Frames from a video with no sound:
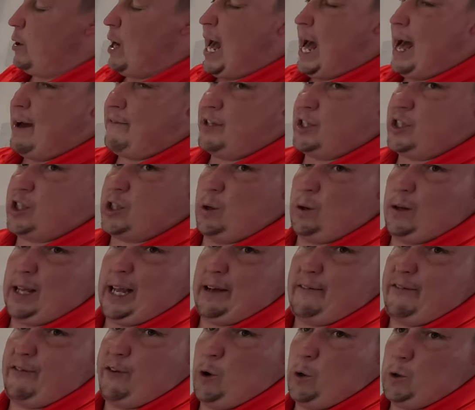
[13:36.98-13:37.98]
they'll have it so it
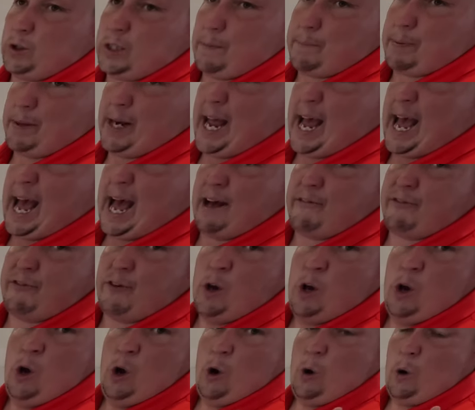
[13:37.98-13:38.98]
like folds up in half
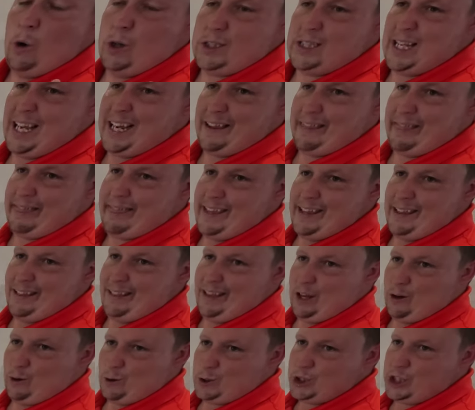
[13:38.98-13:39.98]
or it's like a
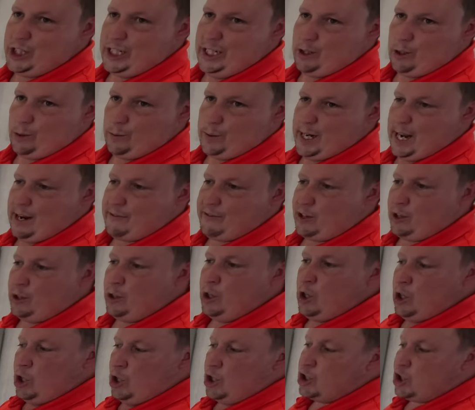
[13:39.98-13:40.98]
thin little sheet or
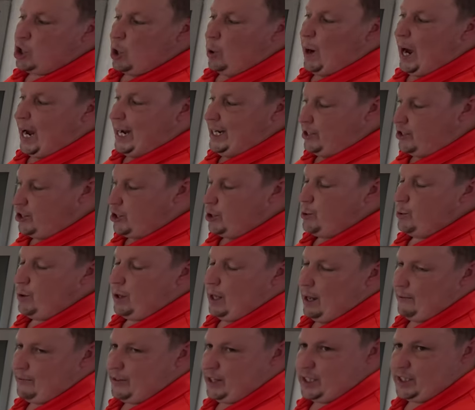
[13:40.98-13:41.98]
whatever. So I do
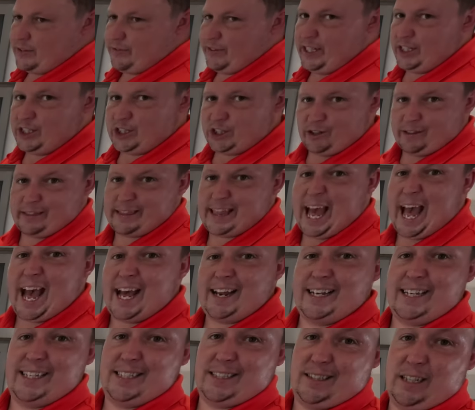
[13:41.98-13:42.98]
love this feature. Yeah.
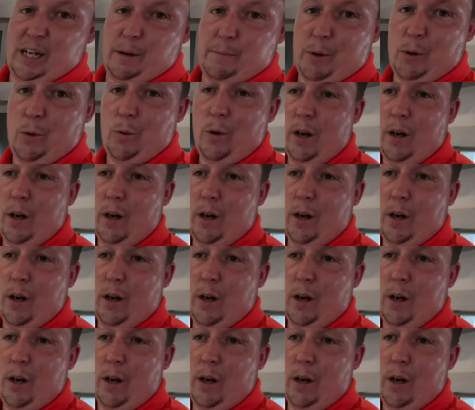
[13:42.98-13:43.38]
That is number